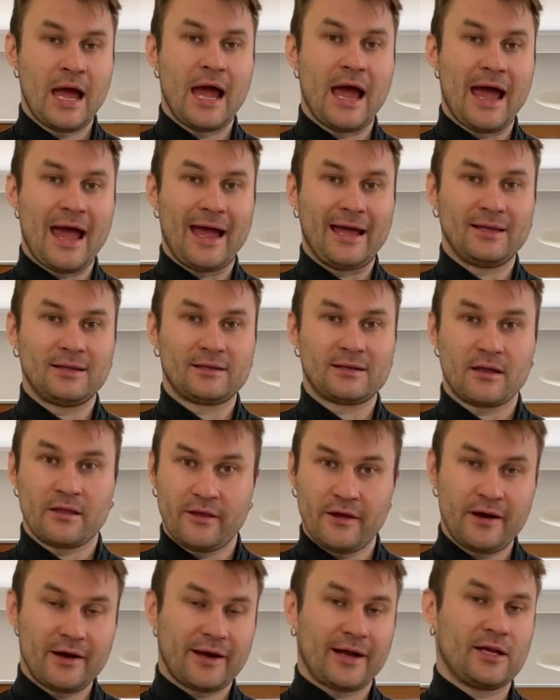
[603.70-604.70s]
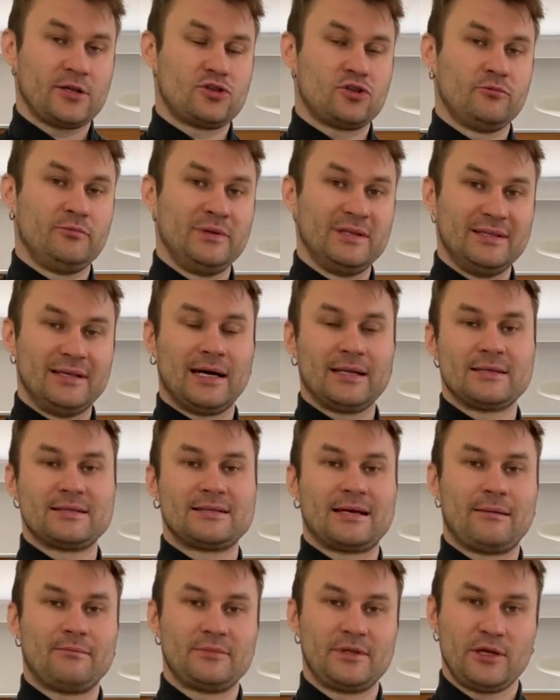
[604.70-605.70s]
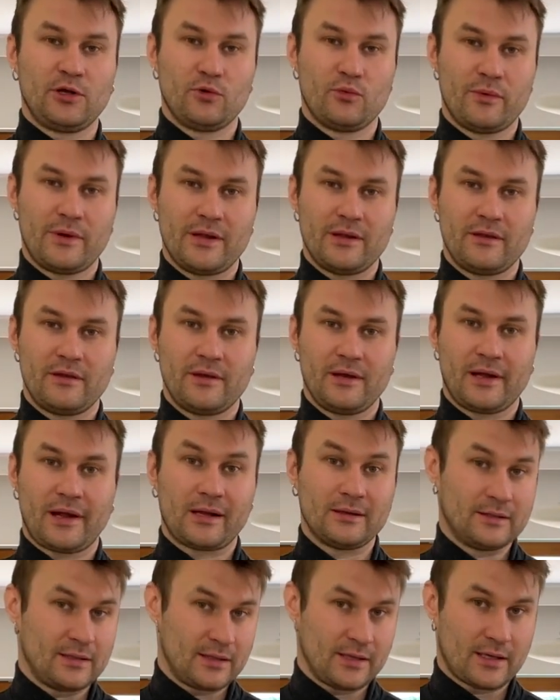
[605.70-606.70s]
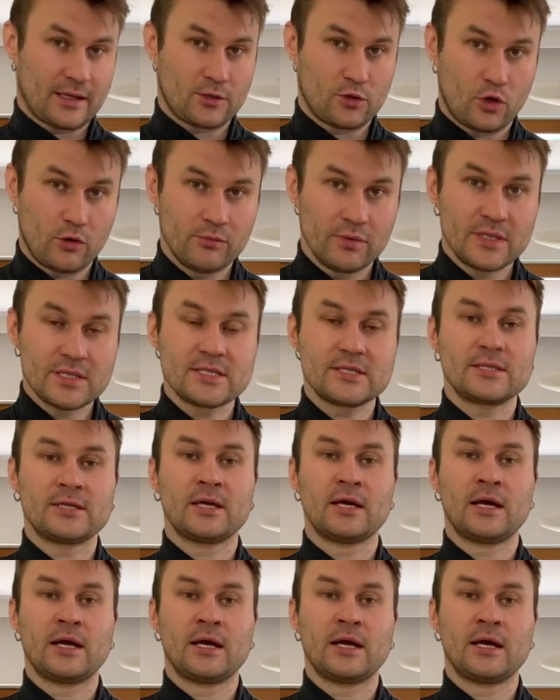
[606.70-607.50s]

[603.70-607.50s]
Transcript: And there has to be done something with Kaliningrad Oblast.